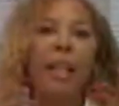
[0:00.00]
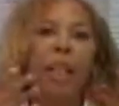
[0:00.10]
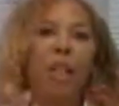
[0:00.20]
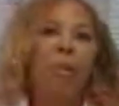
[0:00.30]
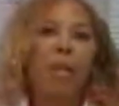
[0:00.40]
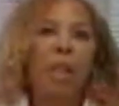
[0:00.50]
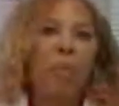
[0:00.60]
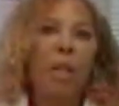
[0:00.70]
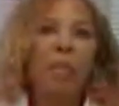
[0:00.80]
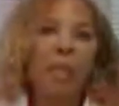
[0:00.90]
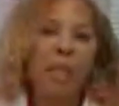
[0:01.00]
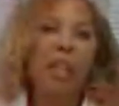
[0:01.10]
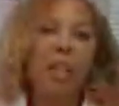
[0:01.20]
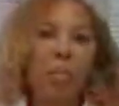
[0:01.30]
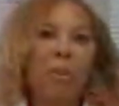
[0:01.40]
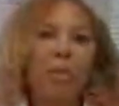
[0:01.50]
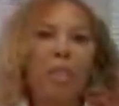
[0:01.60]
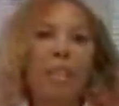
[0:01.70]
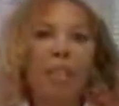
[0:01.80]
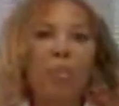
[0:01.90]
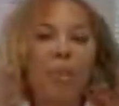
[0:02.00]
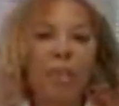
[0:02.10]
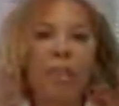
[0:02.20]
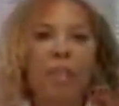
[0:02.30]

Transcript: and it'll come up, and they can purchase the book.